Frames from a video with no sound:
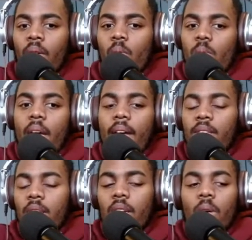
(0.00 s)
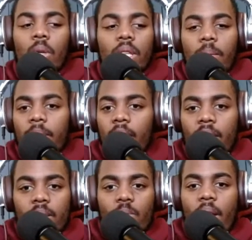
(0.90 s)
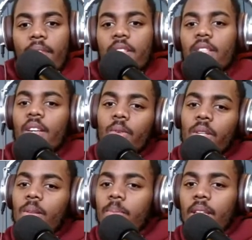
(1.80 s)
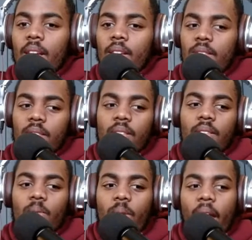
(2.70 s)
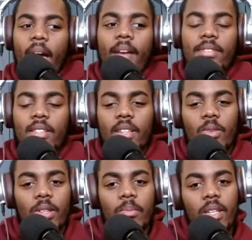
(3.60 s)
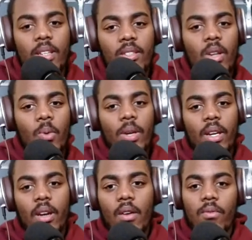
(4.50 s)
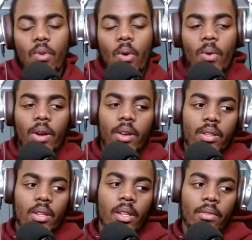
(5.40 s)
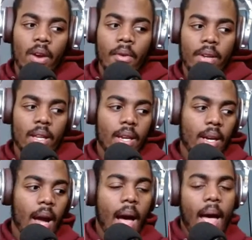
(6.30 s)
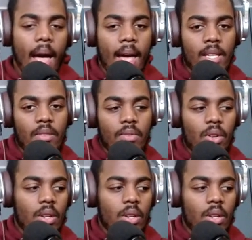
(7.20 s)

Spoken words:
We have to deal with them things. We have to deal with them things. We have to deal with the things so that we can come forward and deliver everything that God has for us